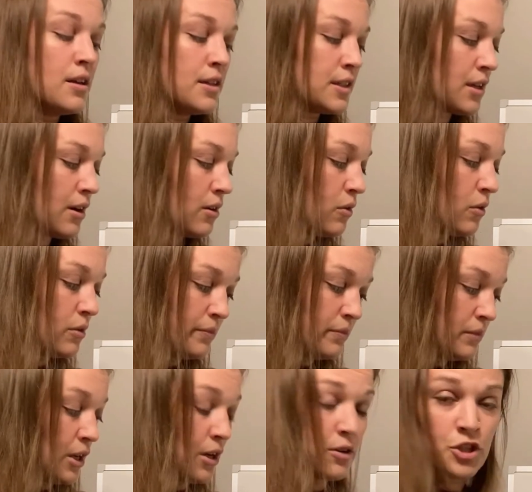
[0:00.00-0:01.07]
So,
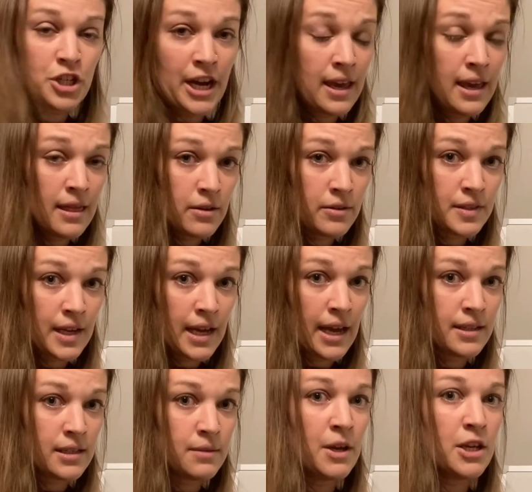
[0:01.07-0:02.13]
you know, checking those
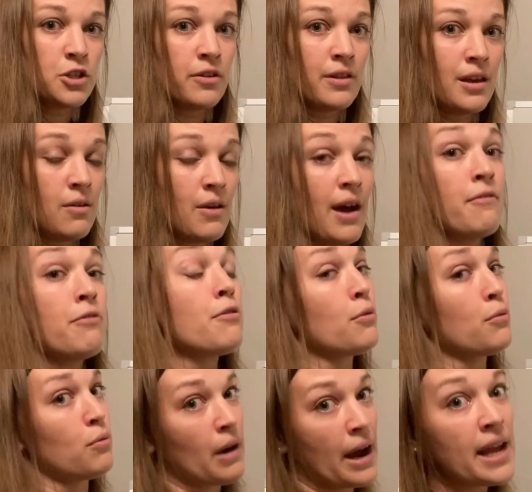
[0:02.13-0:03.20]
again to make sure that you have the
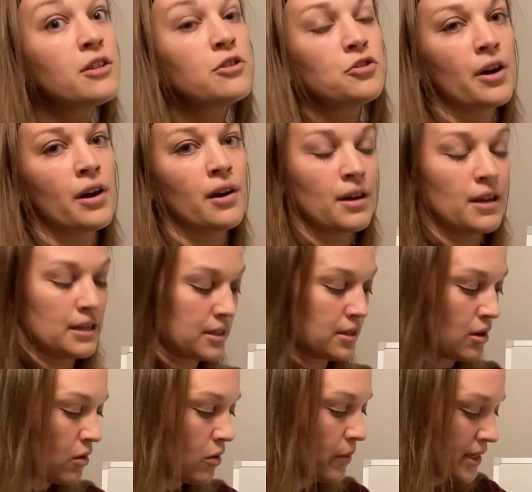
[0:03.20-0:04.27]
right drug is
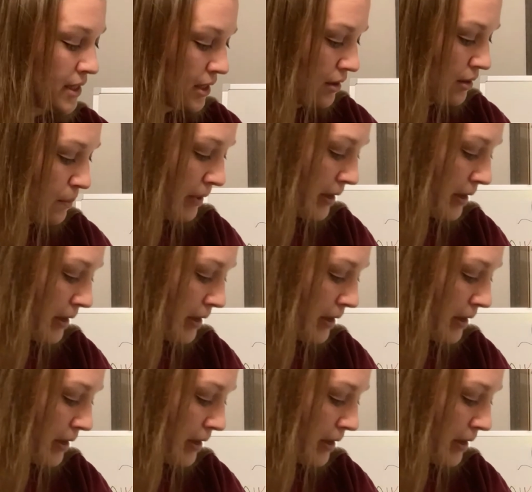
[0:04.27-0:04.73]
always a good